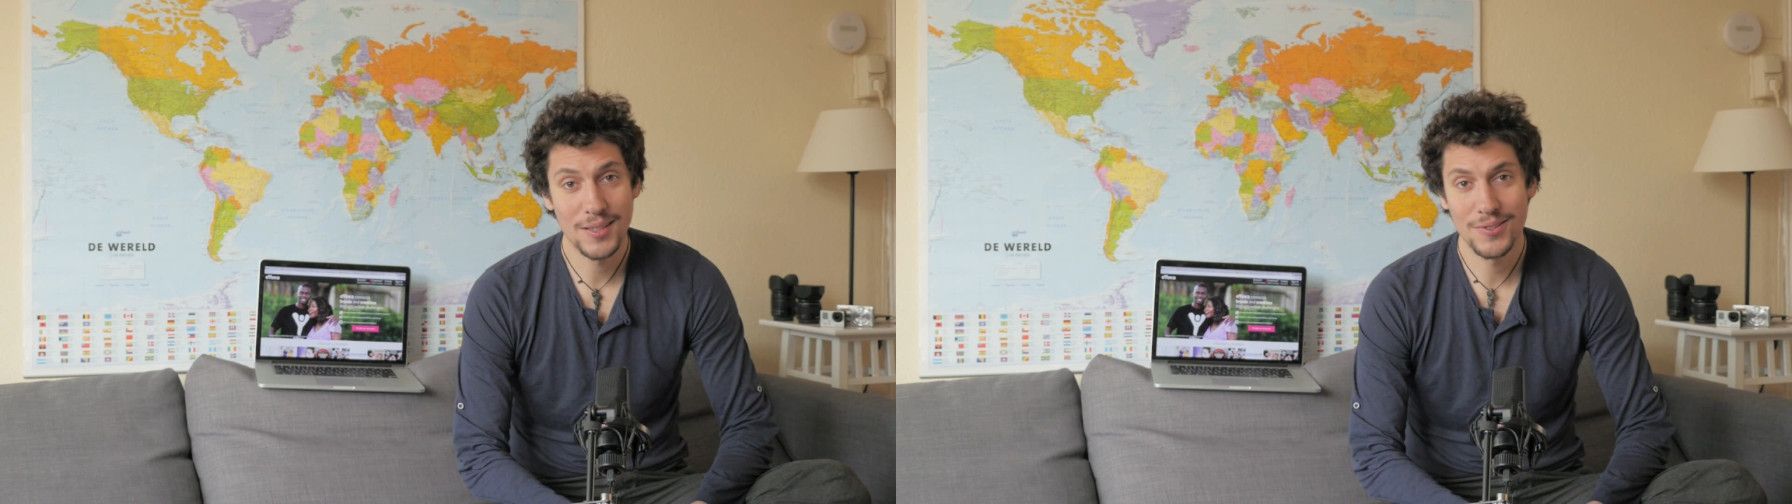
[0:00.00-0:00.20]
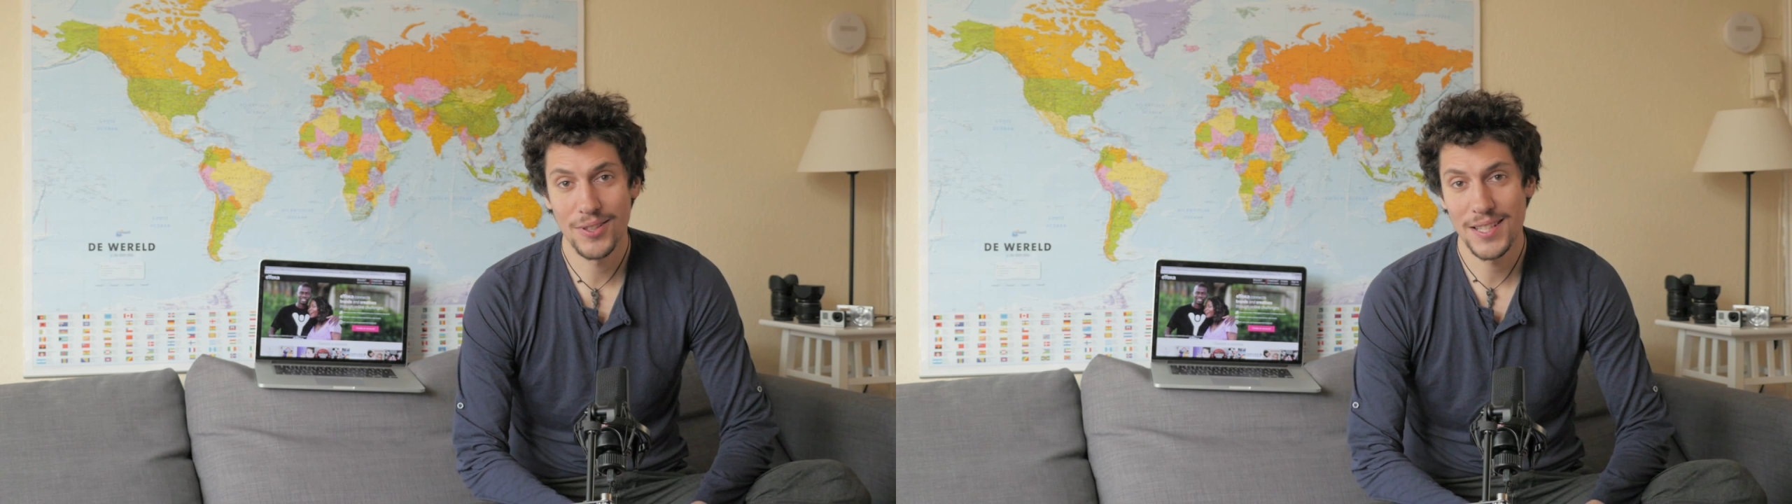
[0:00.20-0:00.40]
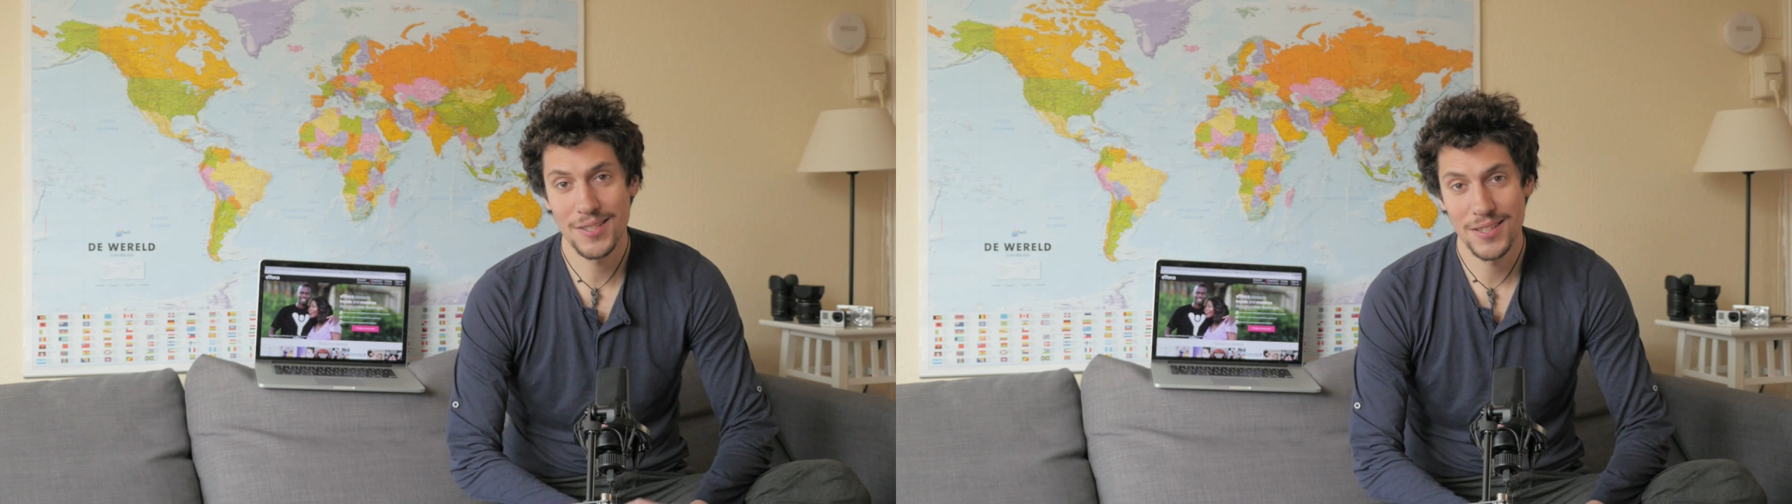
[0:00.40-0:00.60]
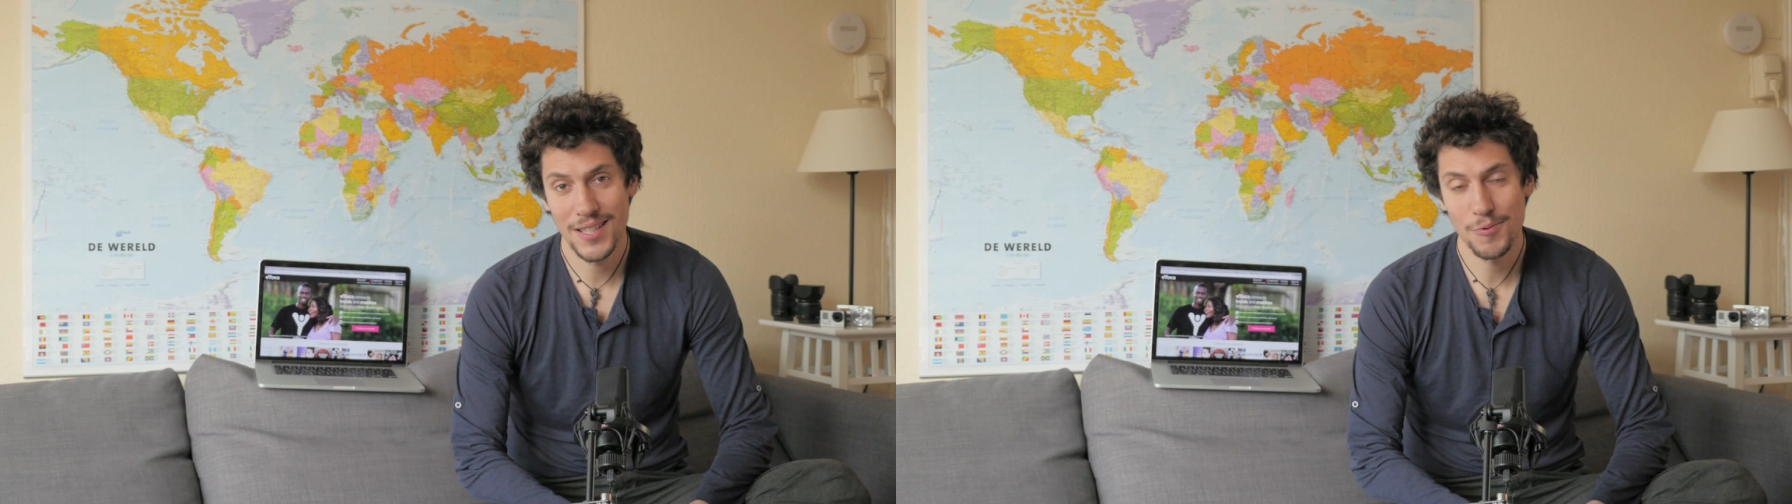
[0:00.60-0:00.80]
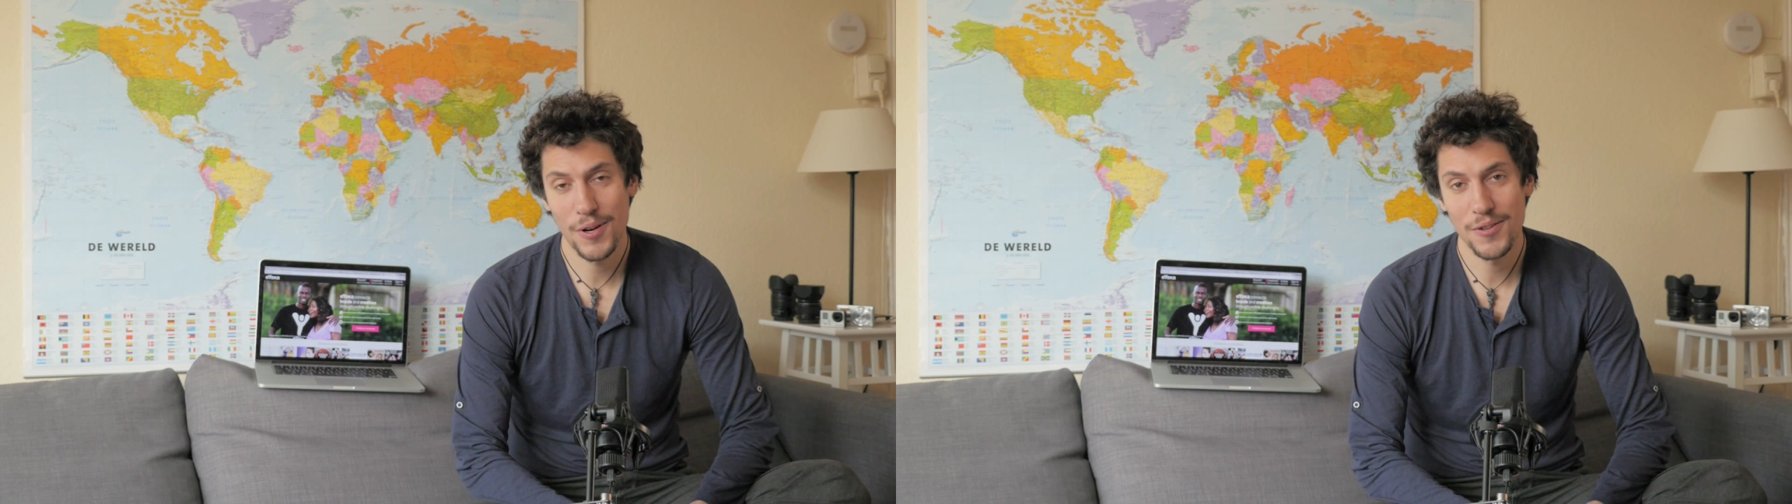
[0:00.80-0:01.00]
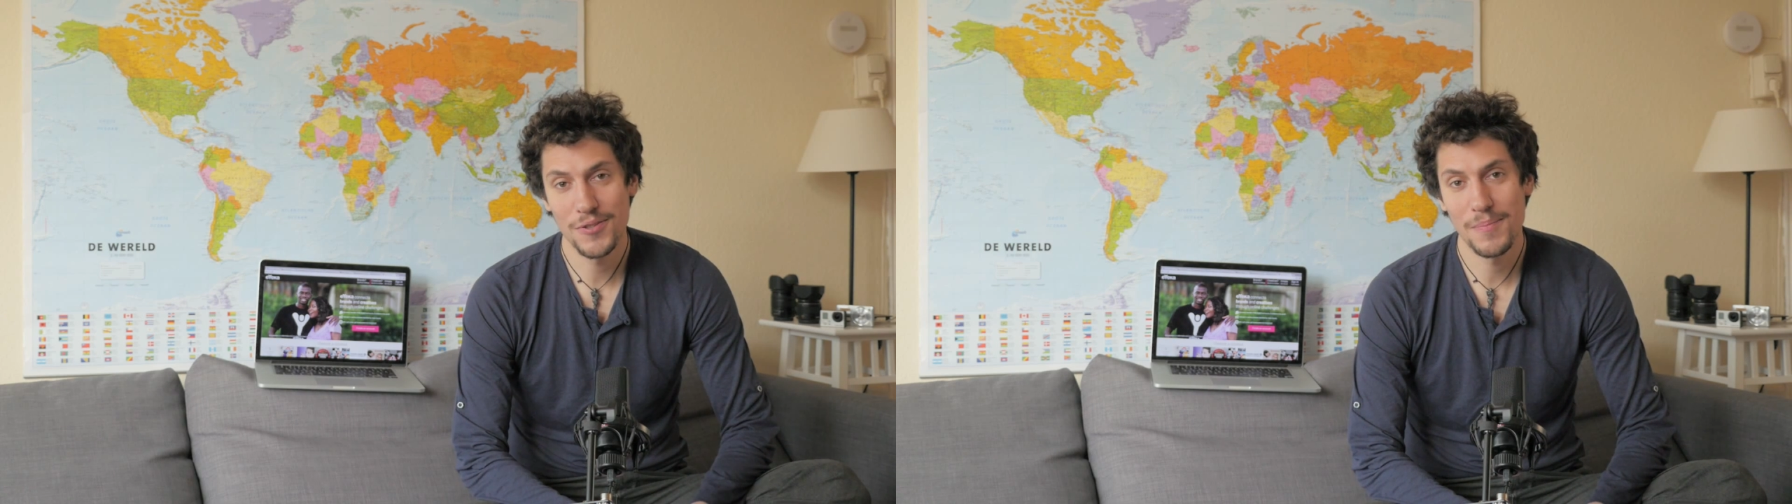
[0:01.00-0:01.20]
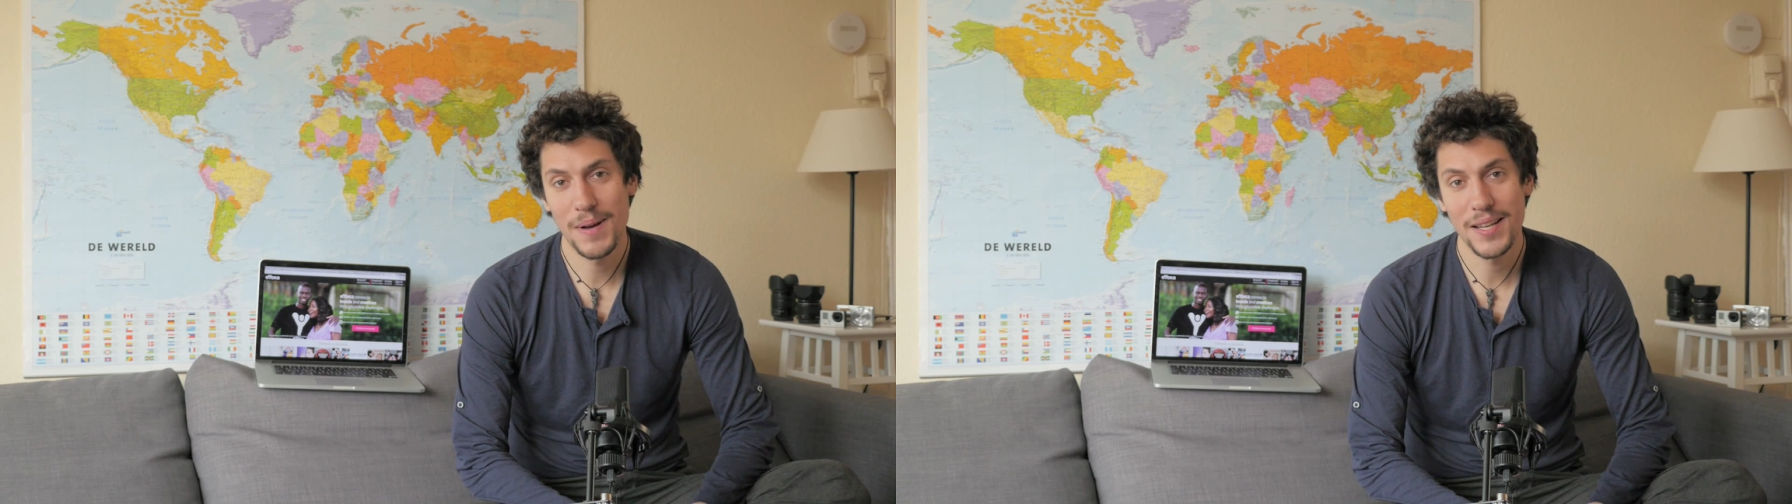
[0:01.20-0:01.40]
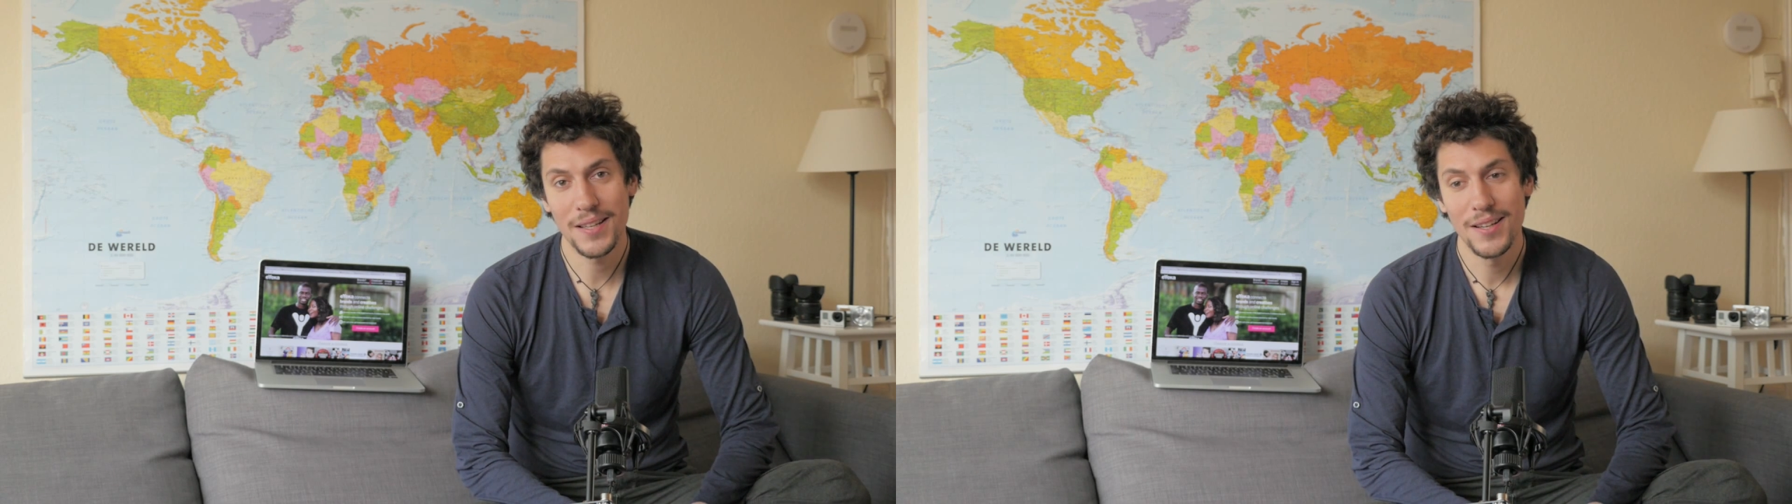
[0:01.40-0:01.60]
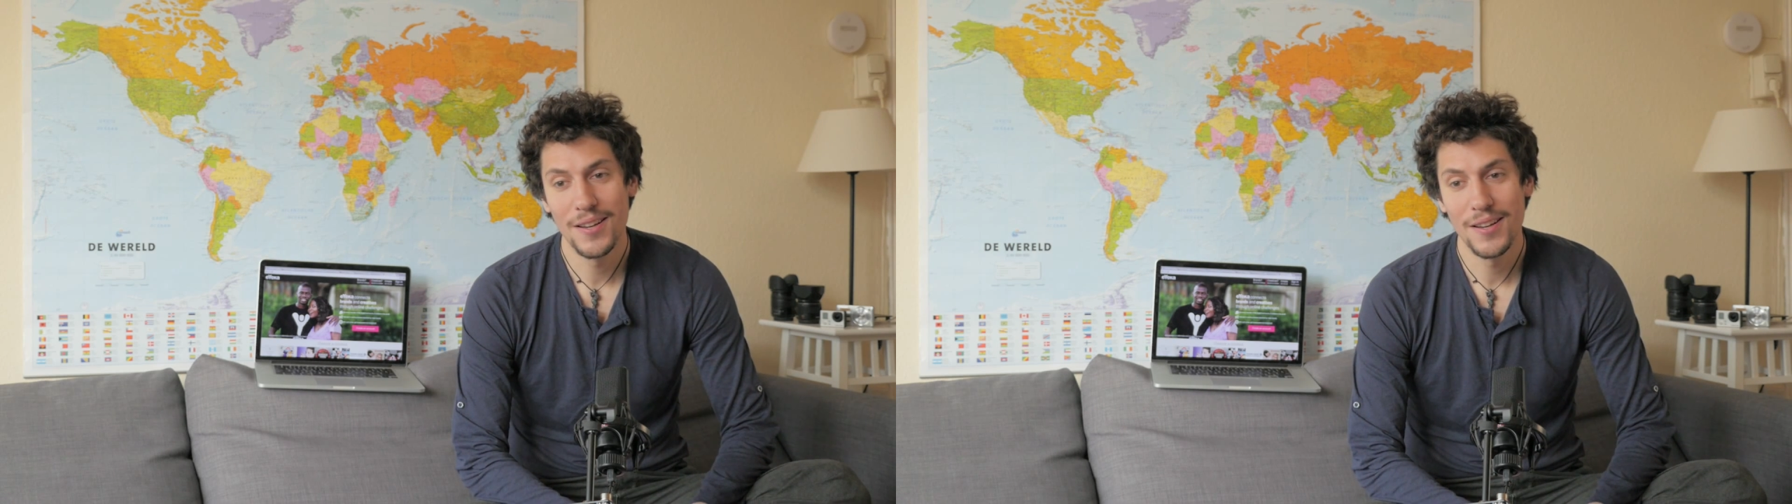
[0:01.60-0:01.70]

So that's what I used the money